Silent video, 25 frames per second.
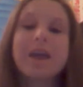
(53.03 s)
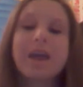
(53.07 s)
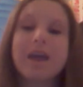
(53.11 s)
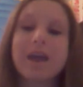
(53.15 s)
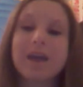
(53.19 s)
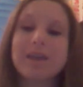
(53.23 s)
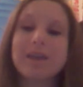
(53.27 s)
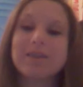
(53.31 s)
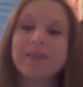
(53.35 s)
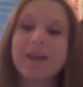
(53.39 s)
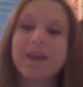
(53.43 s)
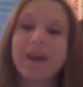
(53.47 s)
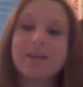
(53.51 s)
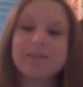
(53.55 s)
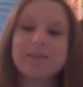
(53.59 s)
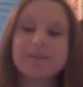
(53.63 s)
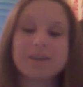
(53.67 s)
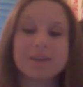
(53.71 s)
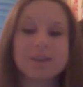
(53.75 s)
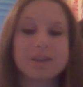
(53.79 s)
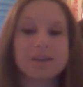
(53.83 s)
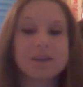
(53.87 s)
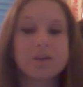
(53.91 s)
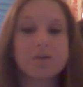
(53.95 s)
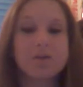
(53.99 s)
and that
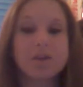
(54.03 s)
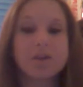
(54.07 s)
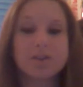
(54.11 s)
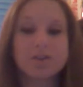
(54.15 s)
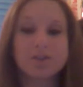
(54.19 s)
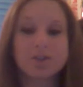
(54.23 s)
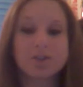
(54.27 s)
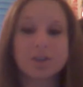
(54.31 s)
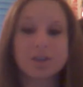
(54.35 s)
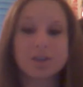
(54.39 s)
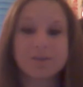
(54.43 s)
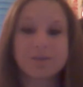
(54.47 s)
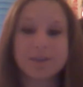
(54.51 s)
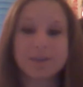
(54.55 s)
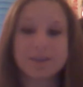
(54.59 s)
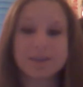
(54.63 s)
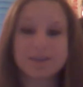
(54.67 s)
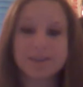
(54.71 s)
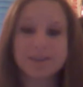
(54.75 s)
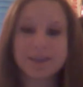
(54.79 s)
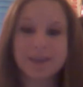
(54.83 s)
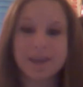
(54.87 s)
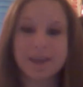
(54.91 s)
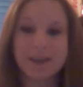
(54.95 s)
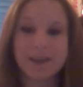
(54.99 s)
the
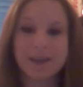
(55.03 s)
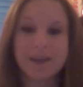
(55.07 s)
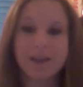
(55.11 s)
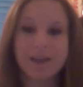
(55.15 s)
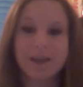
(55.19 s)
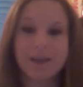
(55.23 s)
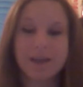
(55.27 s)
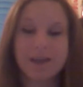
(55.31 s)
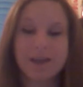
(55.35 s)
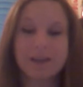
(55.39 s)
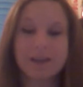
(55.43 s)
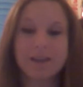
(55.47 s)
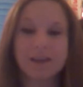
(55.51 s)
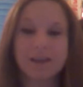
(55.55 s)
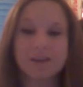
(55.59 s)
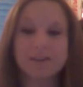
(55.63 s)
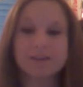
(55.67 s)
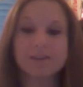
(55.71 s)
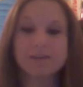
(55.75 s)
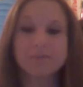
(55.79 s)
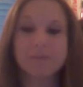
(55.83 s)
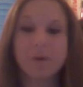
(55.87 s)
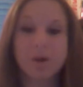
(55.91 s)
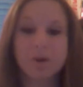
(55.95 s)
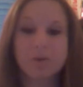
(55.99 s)
USGBC
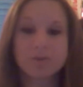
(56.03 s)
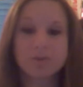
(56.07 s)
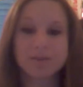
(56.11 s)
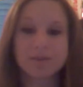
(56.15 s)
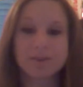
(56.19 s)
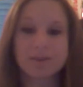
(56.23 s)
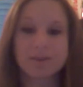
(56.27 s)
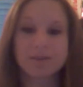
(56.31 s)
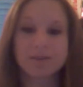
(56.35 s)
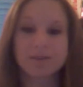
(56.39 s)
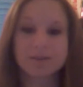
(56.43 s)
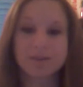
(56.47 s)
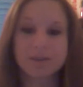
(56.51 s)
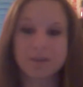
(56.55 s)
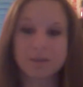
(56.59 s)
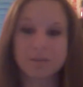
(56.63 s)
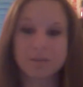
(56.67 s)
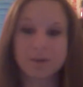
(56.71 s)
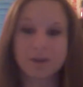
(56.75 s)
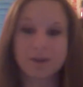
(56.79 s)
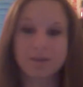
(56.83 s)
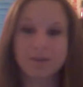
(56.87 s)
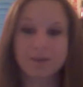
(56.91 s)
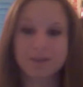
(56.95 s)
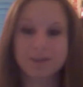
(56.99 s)
likes
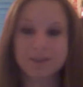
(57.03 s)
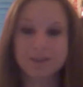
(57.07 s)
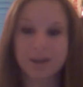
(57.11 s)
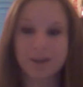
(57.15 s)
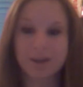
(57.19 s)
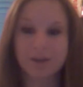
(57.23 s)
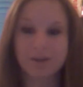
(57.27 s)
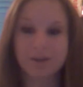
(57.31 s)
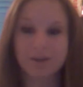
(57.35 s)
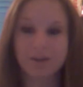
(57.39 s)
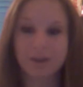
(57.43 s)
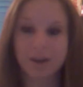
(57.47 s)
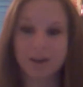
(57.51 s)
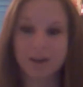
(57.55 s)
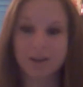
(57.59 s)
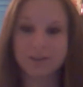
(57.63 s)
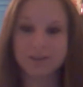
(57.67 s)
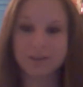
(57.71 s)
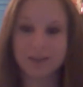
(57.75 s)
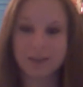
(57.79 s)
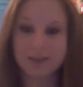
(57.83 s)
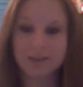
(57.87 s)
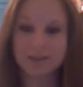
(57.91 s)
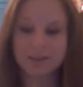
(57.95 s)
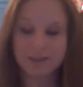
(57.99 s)
post-consumer recycled
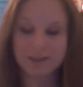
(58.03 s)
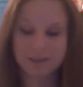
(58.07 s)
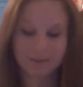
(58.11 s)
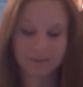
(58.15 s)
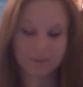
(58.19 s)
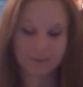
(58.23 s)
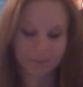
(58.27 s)
content.